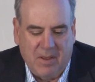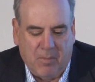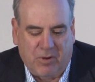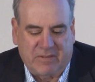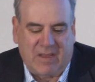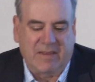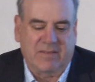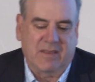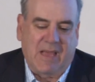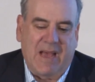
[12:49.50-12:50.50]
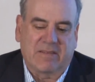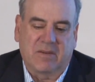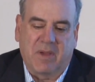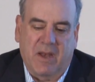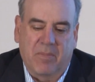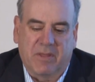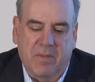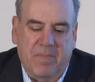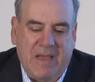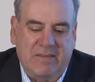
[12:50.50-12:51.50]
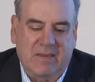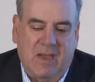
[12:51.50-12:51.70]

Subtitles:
precisely estimated, but the basic